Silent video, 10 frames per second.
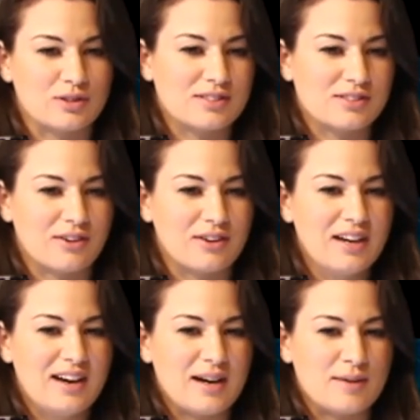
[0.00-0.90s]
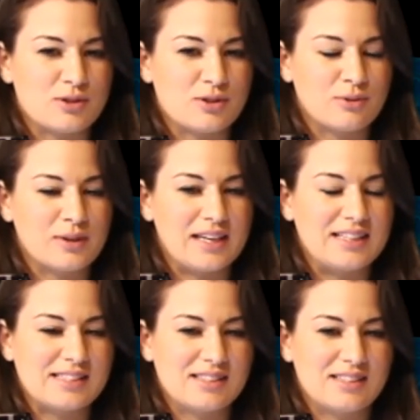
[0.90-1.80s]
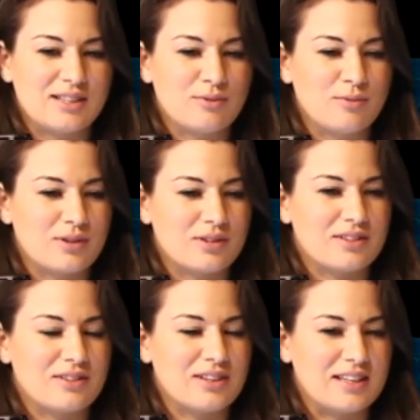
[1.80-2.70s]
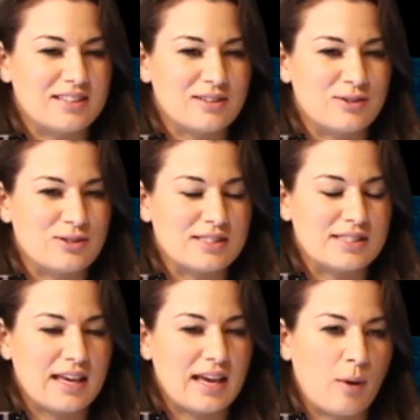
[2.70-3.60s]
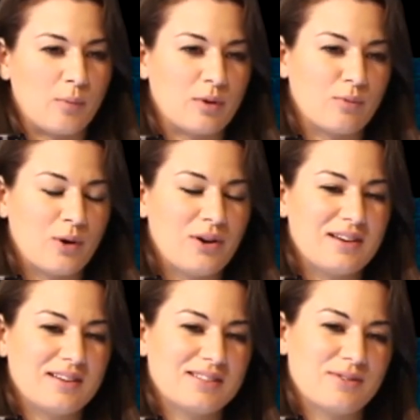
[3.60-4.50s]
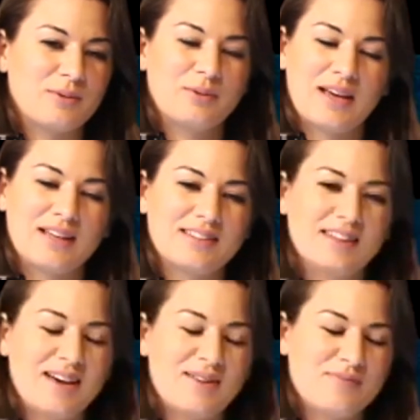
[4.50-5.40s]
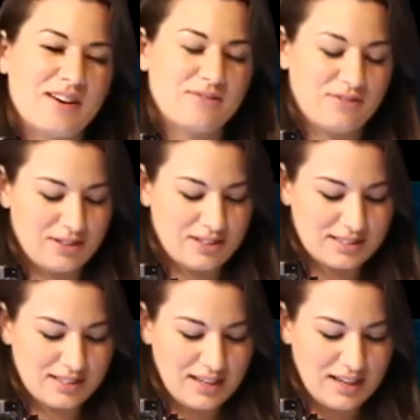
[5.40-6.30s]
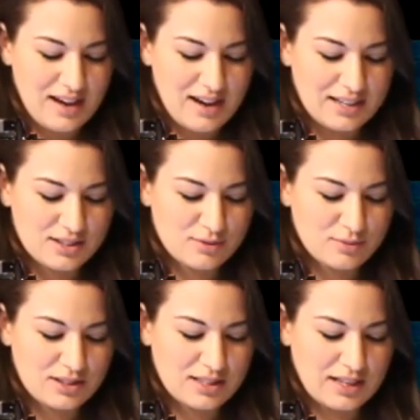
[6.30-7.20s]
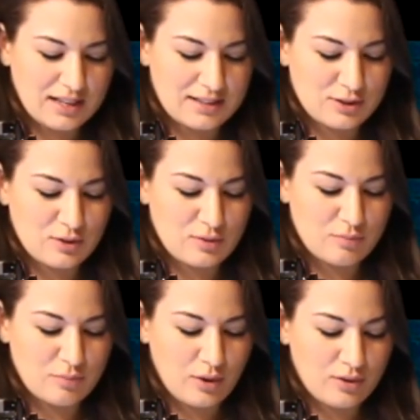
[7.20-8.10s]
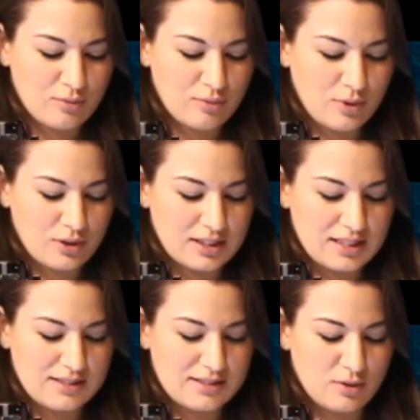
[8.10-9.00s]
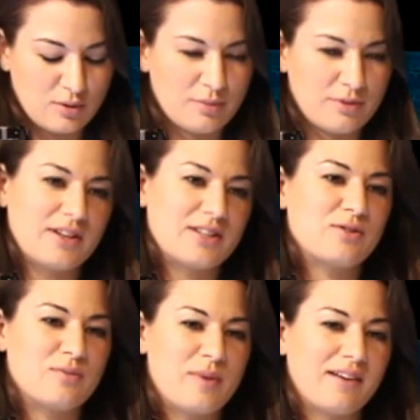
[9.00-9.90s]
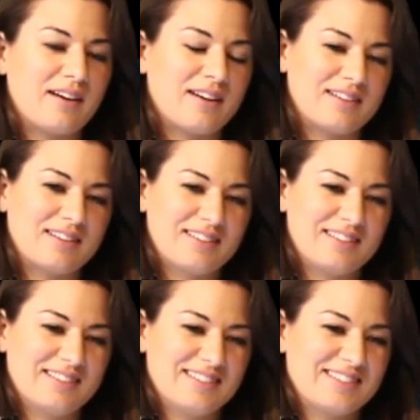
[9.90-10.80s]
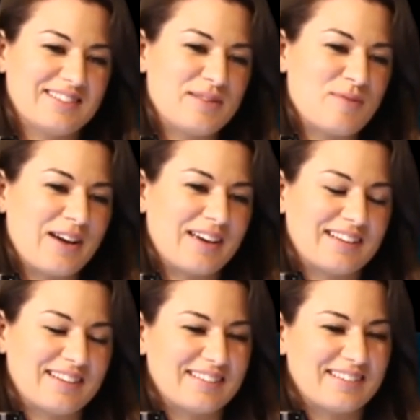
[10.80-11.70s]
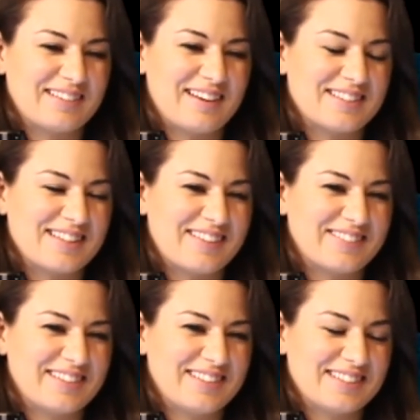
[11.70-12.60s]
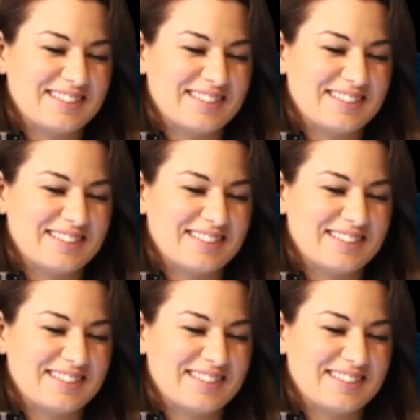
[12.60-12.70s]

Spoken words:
So I'm sure you're all keen to hear what the unique solutions they came up with were. So we will get to that. But first, I just wanted to ask you both, what is your professional background? So Nimai can answer that first.